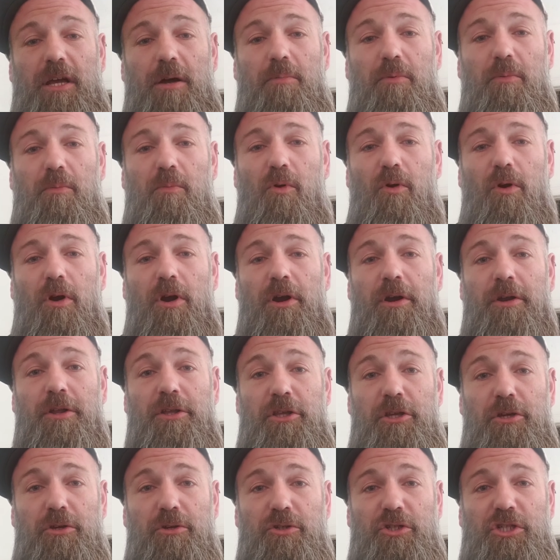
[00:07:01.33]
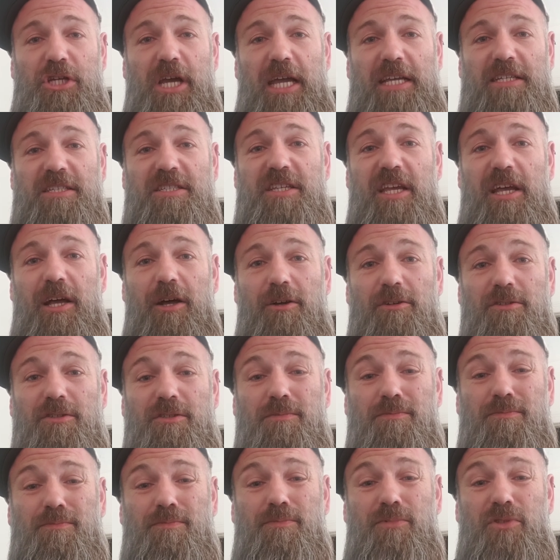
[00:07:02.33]
a couple more UJ
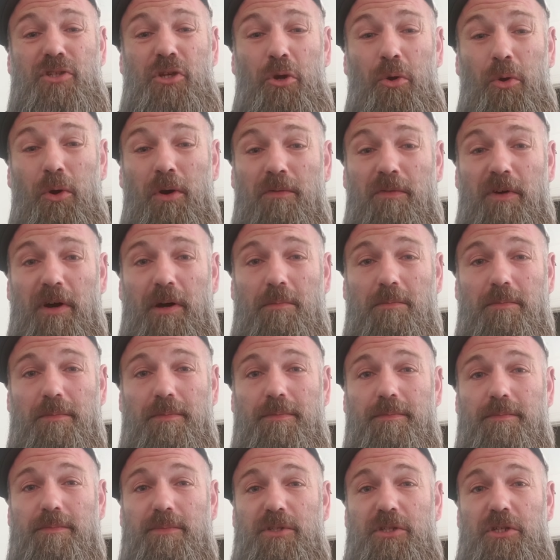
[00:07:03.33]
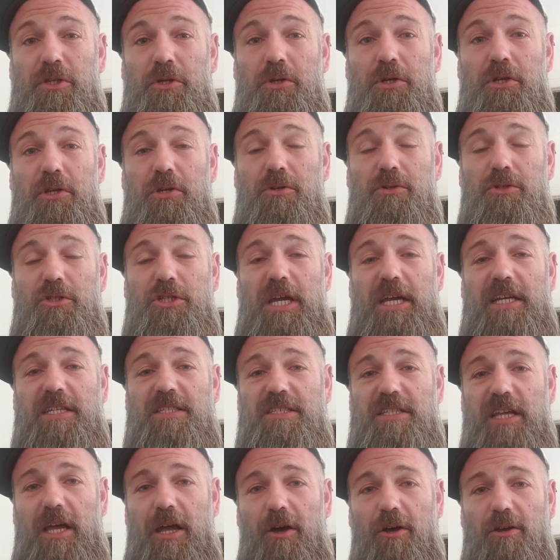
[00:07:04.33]
cells, 2 of them, 2 UJ
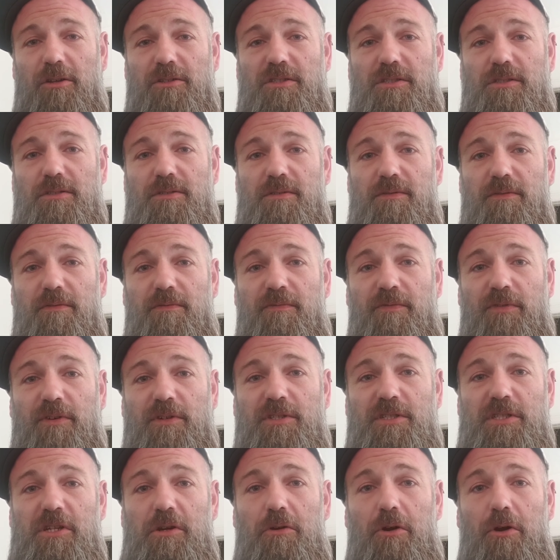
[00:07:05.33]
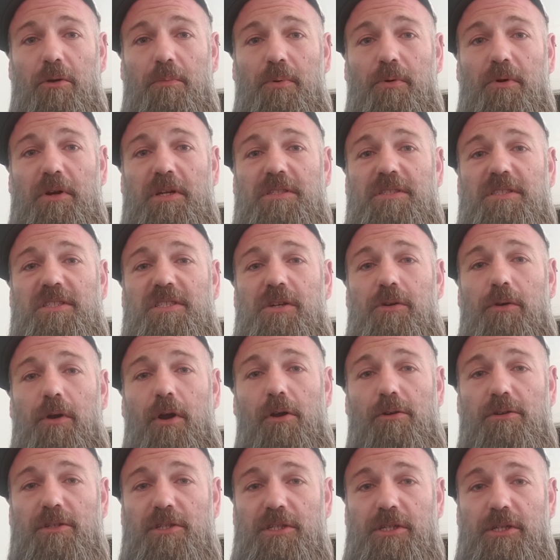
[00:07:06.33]
cells for
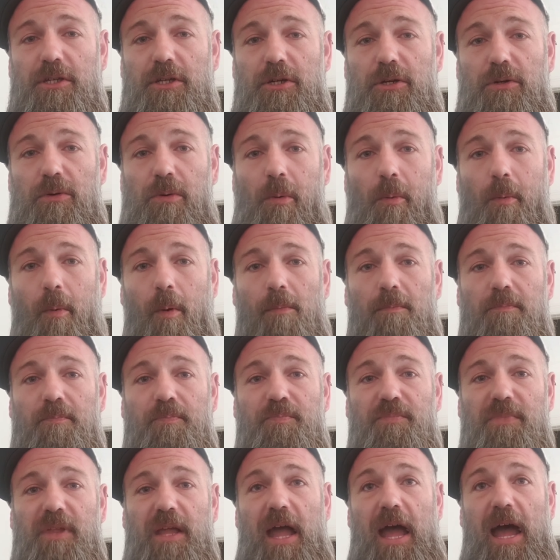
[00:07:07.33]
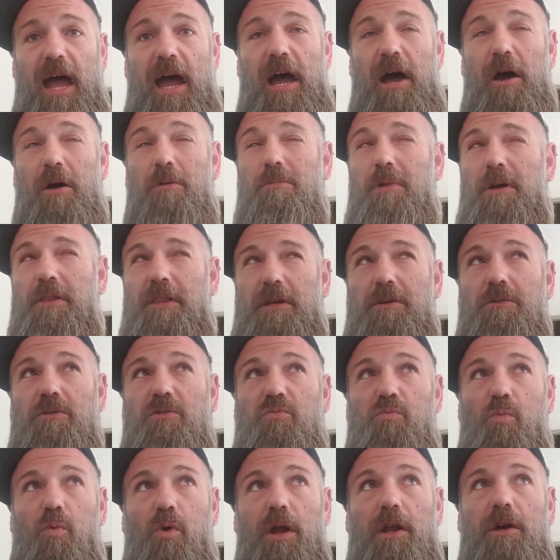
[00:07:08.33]
0.02 at, I think it
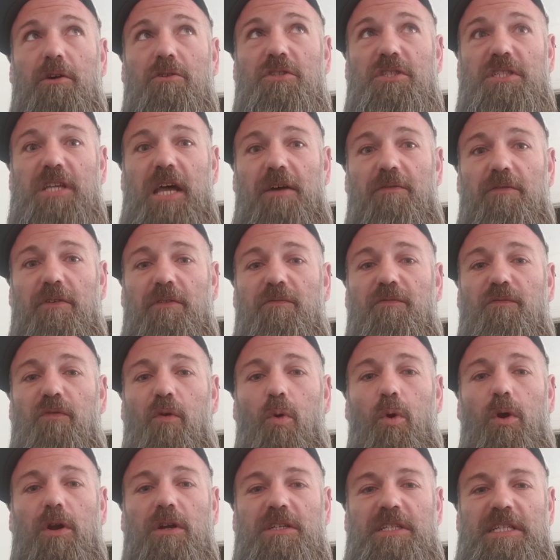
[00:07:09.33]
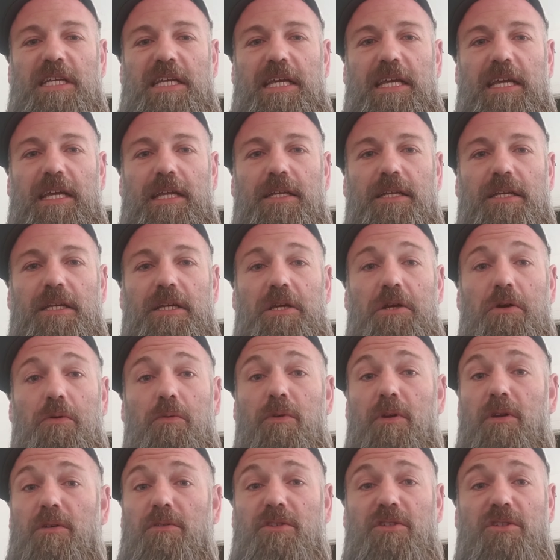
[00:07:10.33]
was 107.14,
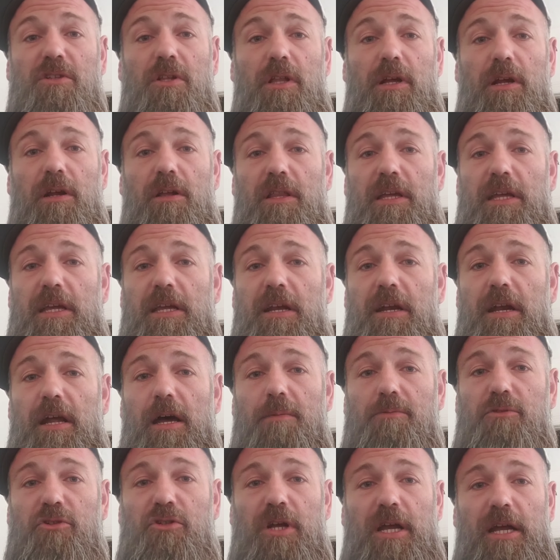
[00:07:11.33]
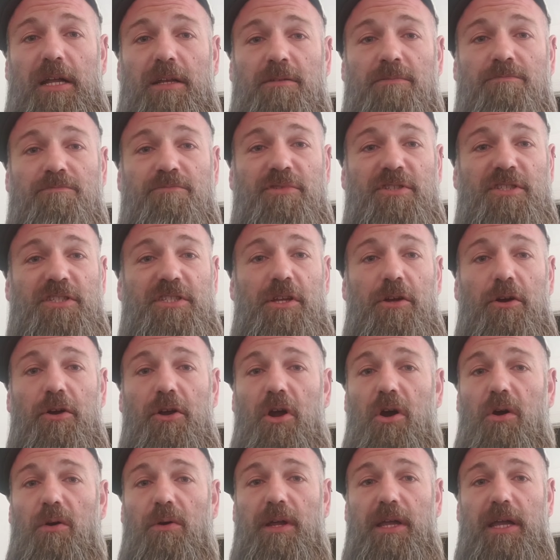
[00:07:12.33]
when it was clearly in an uptrend, still
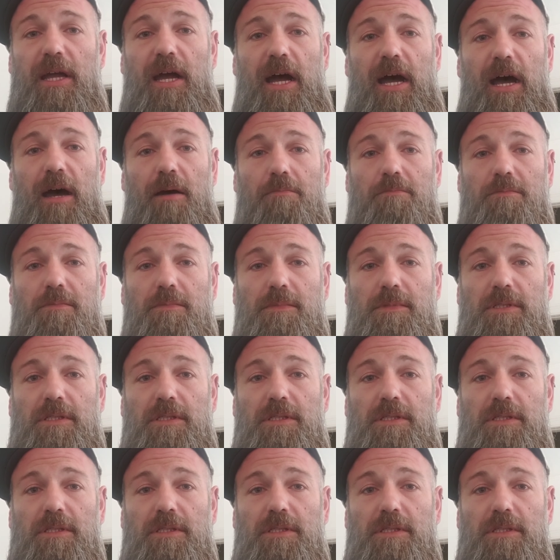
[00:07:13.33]
going up,